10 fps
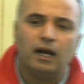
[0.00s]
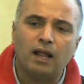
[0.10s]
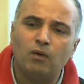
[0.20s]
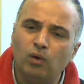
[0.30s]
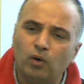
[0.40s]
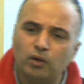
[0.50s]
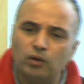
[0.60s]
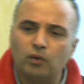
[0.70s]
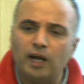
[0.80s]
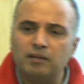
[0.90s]
and I don't know, you know,
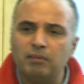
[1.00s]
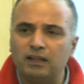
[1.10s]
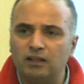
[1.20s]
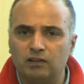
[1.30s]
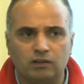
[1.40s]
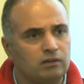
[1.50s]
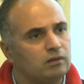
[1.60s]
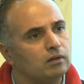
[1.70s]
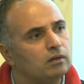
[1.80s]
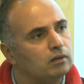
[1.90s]
you guys might think this
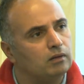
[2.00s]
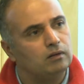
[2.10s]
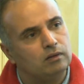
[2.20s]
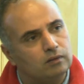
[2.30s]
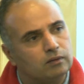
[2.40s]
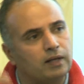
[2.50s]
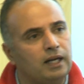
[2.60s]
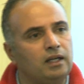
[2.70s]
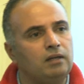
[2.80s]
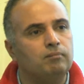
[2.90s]
is
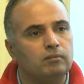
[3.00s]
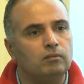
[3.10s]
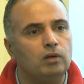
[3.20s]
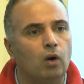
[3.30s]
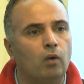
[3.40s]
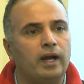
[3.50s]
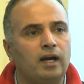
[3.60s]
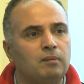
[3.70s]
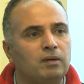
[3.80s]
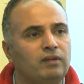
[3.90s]
really low
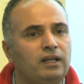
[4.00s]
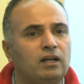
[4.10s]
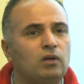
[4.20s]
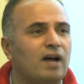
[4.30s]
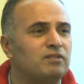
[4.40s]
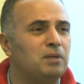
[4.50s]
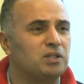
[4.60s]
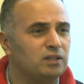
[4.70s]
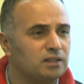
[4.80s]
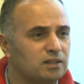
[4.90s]
end, but we needed to have
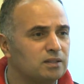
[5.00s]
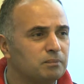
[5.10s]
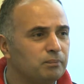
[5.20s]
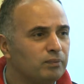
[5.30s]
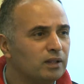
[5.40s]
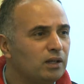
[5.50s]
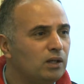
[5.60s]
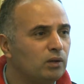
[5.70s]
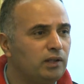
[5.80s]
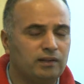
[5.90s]
specialists.
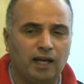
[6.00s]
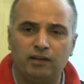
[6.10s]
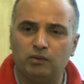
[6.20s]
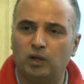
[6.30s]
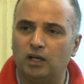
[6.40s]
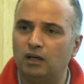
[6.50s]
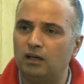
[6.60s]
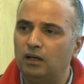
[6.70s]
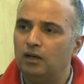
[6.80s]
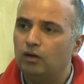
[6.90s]
You know, these guys
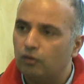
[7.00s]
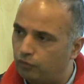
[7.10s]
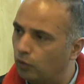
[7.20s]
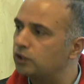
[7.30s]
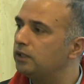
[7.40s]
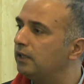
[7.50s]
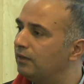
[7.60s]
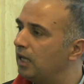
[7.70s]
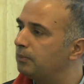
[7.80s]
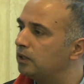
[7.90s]
were four senior
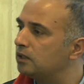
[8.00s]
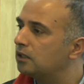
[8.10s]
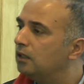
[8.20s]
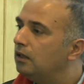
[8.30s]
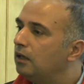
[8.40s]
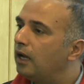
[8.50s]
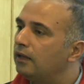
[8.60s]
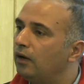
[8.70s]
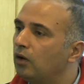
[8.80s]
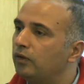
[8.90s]
developers. At
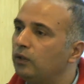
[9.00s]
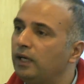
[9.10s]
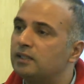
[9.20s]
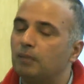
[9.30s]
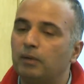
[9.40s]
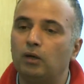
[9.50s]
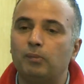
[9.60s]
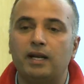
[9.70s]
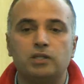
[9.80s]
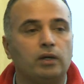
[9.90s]
the end of it, you need somebody to
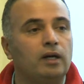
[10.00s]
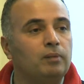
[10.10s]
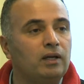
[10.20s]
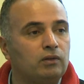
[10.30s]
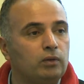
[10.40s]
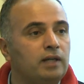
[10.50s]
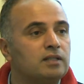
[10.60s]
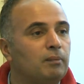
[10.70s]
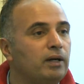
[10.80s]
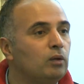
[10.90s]
manage your database. You need
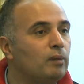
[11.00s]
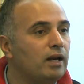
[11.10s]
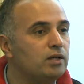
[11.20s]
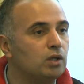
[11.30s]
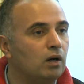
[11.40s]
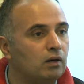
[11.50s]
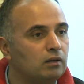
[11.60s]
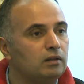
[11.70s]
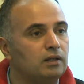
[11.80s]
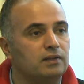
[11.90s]
somebody to manage
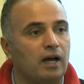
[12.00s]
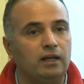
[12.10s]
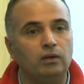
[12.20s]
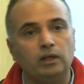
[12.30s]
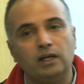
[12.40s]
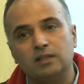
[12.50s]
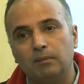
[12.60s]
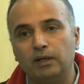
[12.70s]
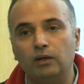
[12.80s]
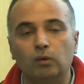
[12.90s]
your design. You need
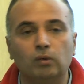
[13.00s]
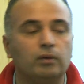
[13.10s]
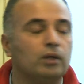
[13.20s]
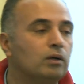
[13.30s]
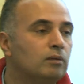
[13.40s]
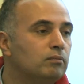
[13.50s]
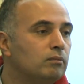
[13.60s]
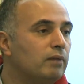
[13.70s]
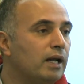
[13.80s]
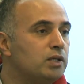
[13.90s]
somebody to, you know,
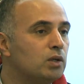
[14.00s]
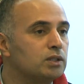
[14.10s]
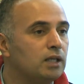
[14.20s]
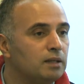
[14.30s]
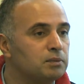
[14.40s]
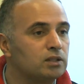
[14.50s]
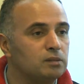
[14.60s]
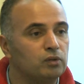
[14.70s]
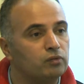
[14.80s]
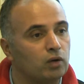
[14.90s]
manage your CRM
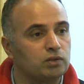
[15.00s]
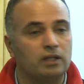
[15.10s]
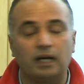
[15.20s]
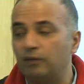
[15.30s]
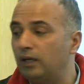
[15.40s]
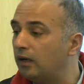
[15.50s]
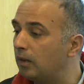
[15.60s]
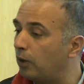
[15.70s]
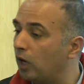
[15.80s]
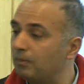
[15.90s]
system to focus on that. We needed
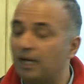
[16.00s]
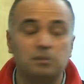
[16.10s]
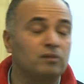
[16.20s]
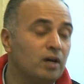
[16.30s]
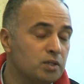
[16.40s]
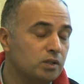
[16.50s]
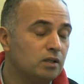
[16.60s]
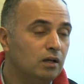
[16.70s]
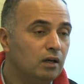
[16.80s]
a product management function,